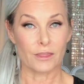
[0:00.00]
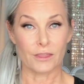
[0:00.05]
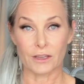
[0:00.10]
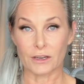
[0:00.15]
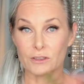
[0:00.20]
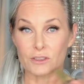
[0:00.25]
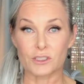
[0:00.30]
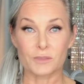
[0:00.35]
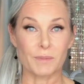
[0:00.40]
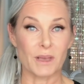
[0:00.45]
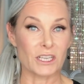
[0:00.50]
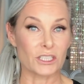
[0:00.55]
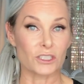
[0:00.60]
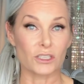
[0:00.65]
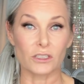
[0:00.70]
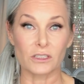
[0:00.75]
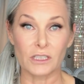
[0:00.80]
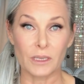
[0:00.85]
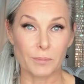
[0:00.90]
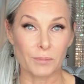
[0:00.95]
their
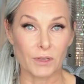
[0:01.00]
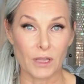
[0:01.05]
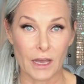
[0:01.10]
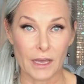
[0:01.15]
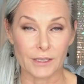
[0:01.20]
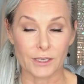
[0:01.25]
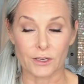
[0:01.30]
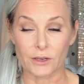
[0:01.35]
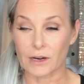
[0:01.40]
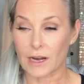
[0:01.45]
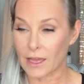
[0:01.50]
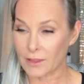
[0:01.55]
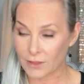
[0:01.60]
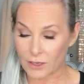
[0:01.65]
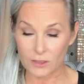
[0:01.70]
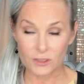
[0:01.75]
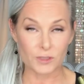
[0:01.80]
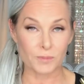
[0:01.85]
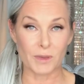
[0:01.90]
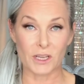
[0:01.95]
special lip liner, and
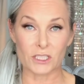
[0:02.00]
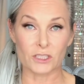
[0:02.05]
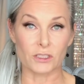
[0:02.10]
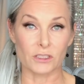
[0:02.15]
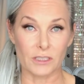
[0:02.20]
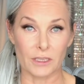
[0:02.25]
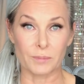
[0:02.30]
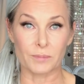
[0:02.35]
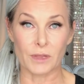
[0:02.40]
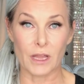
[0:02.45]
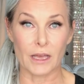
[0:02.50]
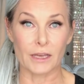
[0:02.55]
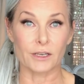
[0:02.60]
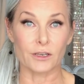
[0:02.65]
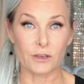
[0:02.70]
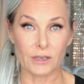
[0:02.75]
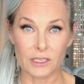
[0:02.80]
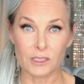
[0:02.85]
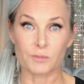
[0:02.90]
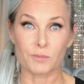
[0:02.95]
their special lip
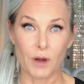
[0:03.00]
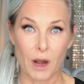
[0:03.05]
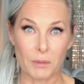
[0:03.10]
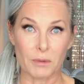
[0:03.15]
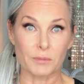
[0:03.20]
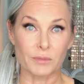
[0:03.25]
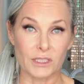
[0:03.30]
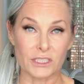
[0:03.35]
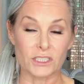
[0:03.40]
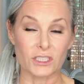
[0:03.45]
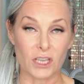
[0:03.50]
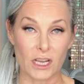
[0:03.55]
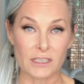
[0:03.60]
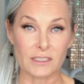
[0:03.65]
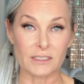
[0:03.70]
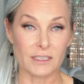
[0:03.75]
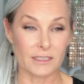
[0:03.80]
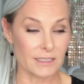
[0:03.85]
liner is probably just